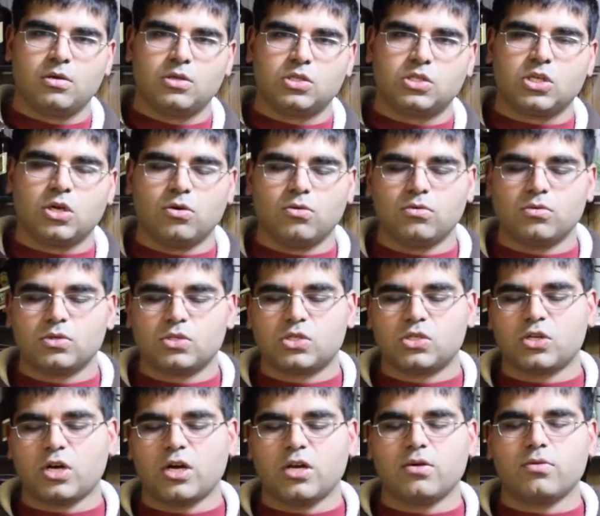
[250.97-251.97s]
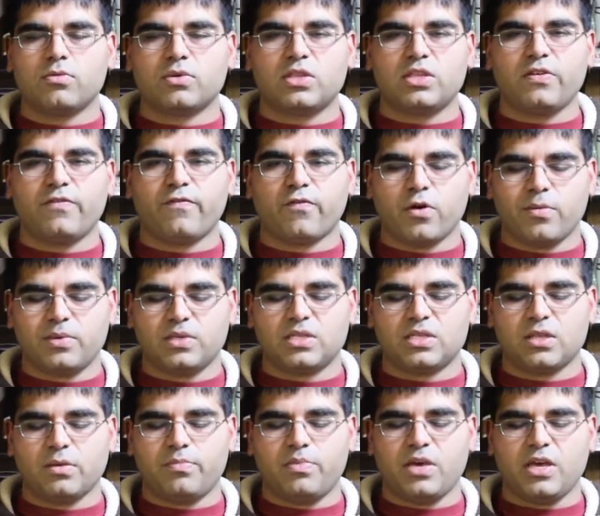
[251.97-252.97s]
So, starting with the formant
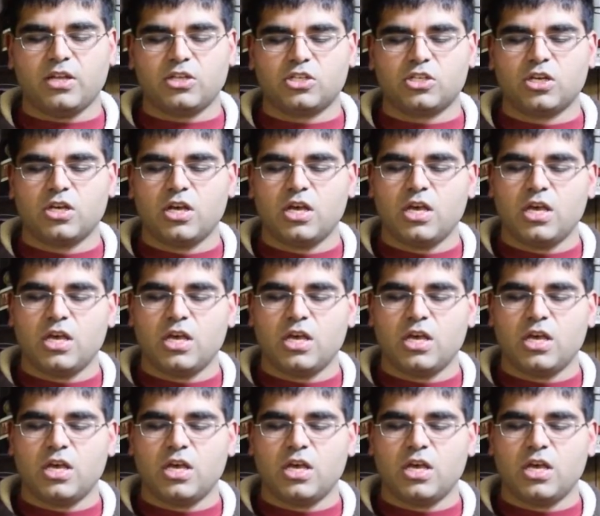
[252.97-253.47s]
and the pitch,